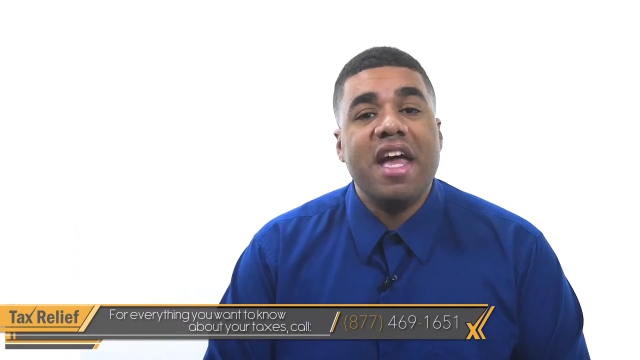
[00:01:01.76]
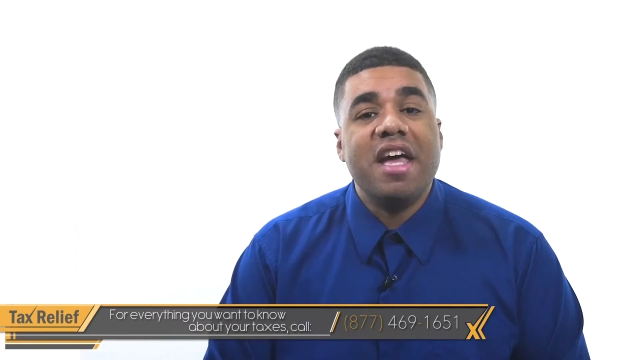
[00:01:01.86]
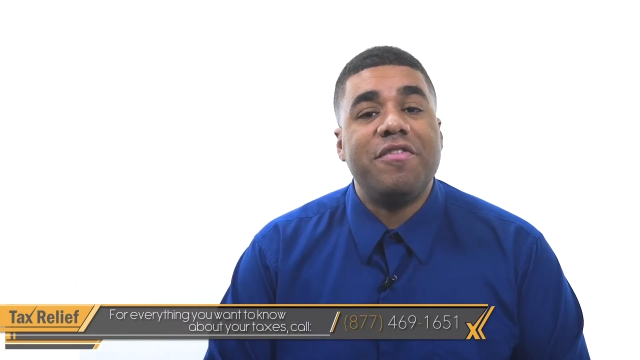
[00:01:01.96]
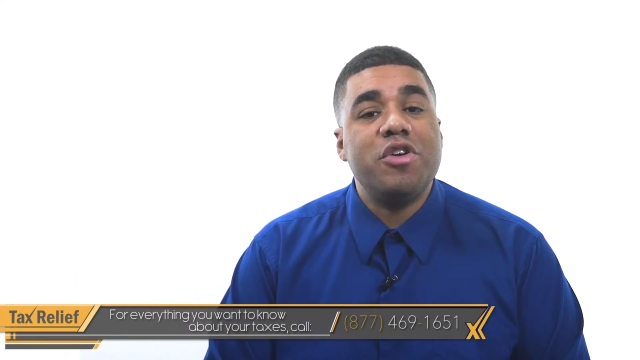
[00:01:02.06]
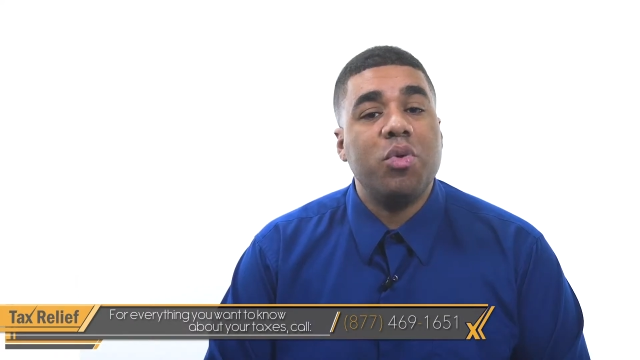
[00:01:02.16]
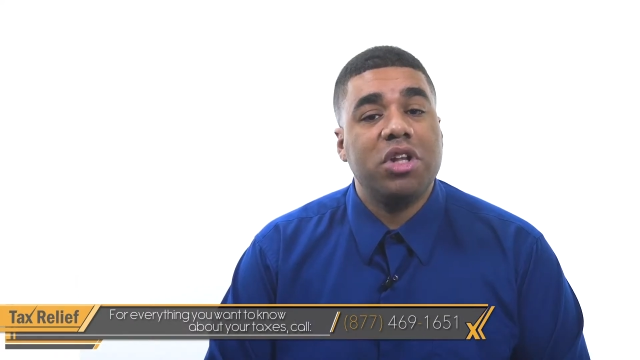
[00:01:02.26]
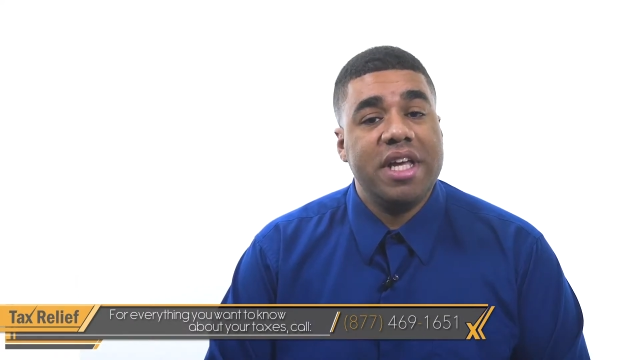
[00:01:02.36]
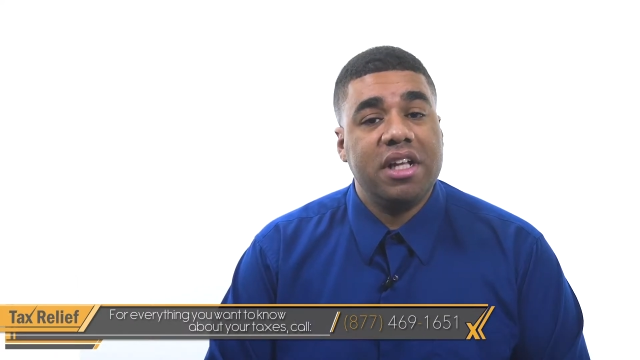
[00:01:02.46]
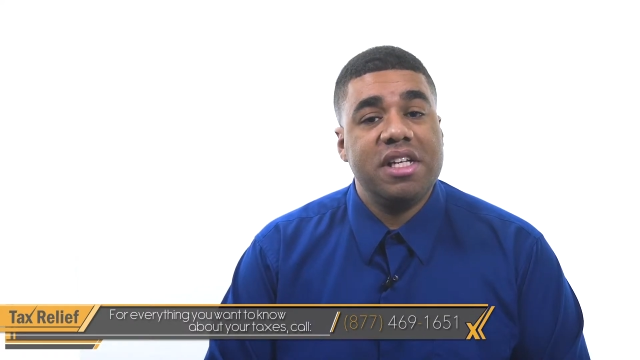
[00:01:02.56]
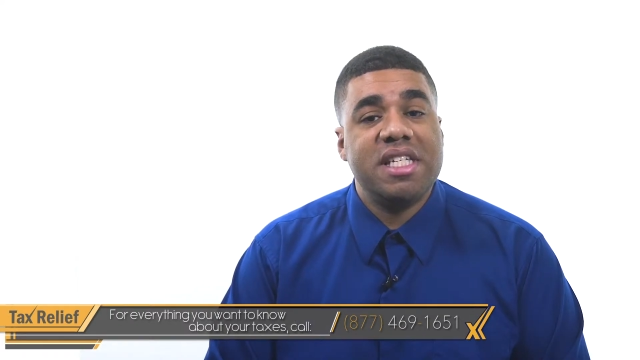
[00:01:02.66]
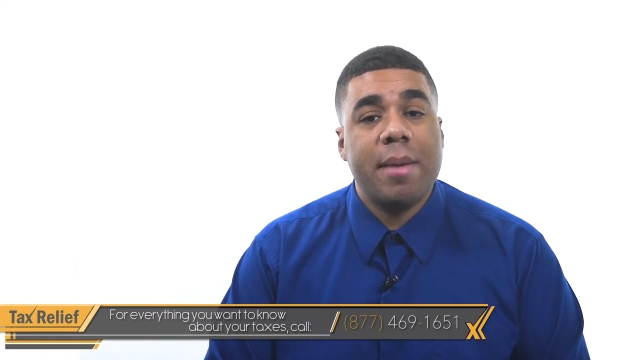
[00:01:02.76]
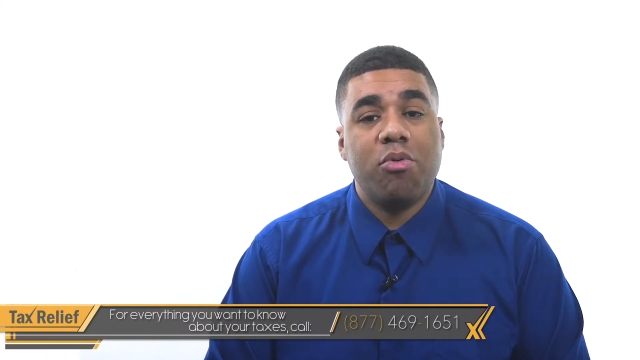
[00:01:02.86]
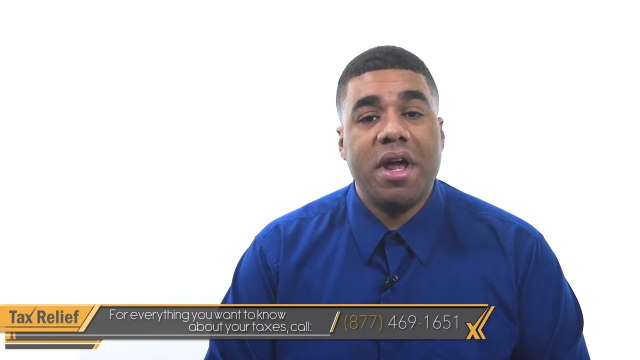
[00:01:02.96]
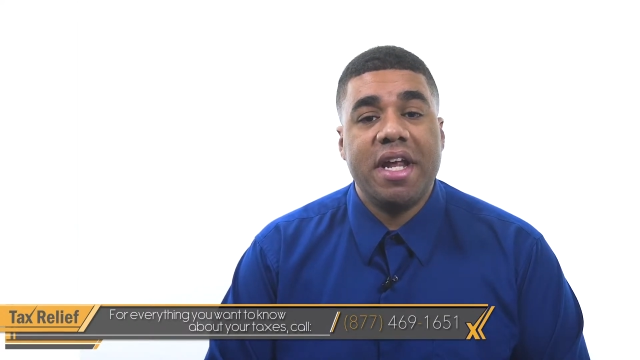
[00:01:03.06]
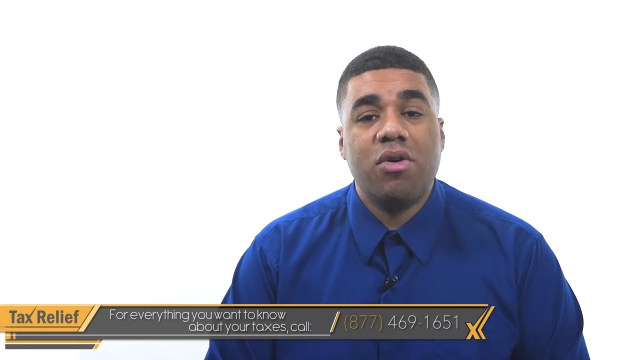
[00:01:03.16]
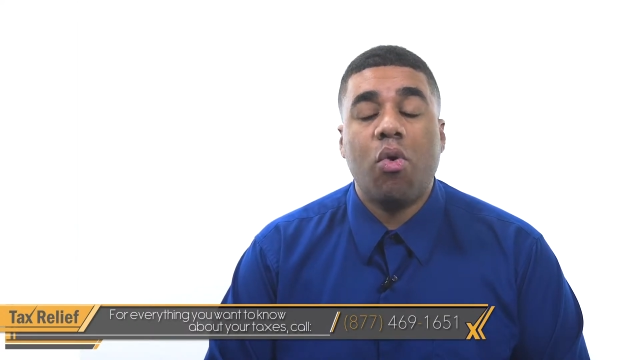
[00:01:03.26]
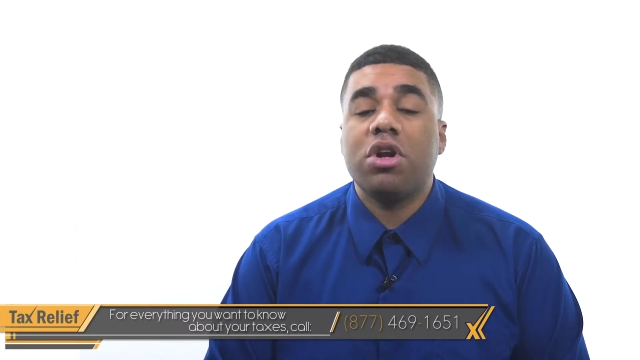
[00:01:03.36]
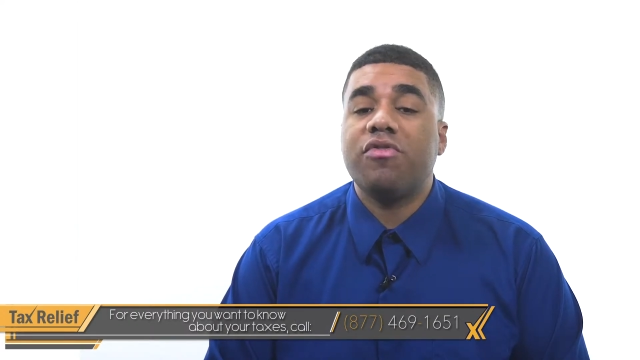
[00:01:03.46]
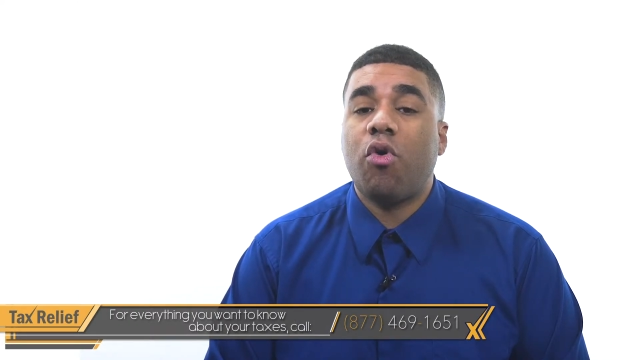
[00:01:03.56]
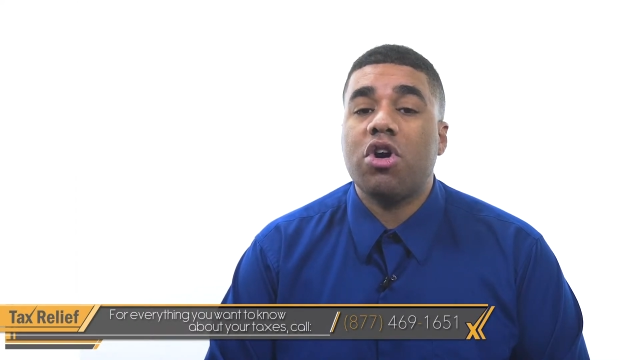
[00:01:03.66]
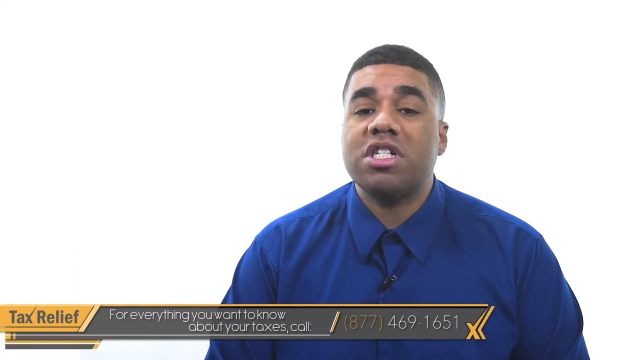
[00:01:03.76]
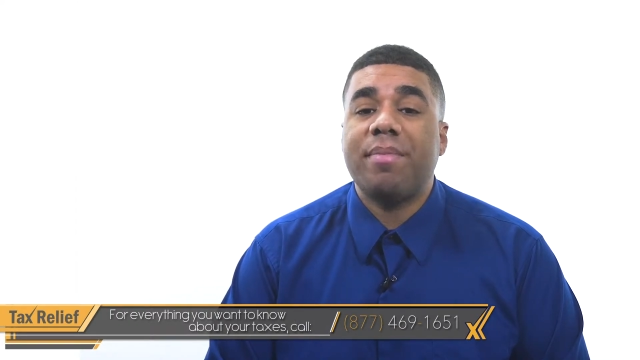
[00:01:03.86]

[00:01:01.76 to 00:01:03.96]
If you were legally separated or divorced